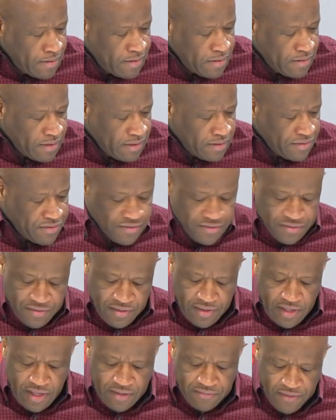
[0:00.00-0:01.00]
I think this is
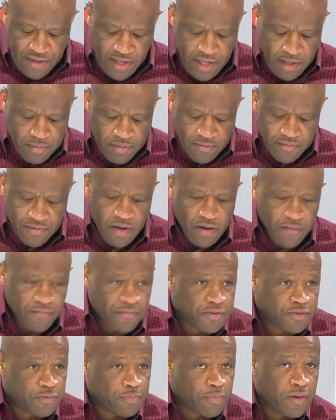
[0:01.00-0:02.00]
the ninth game of
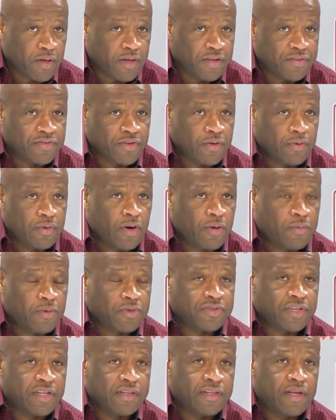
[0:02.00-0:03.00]
conference play, so we're
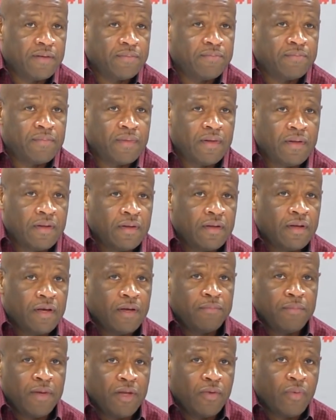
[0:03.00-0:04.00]
almost at that
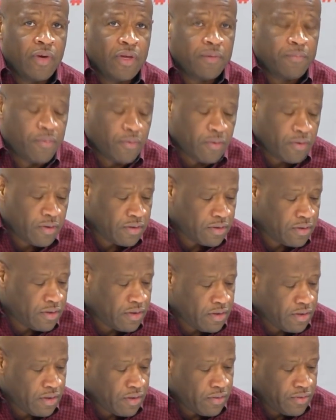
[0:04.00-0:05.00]
midway point.
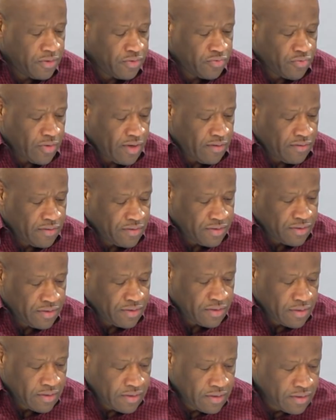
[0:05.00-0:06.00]
We travel
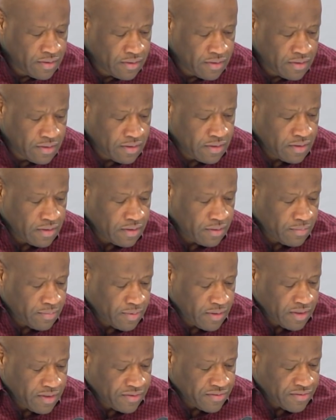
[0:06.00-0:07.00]
to
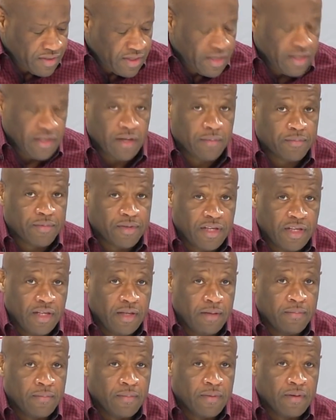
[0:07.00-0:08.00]
play against an A&M
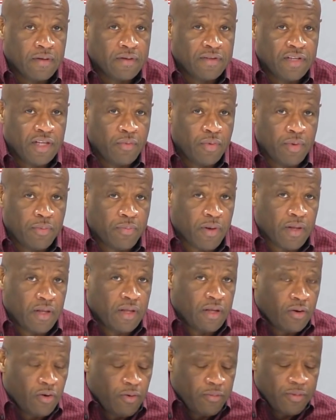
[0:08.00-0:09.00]
team, a team we
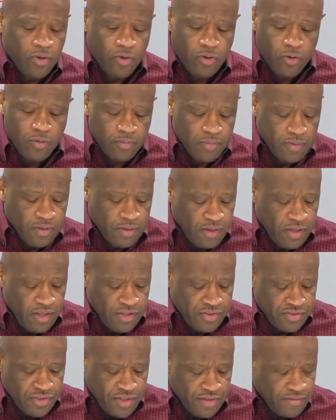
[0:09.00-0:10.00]
play home and home
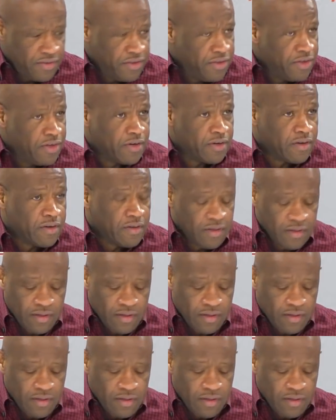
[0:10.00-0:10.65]
each and every year.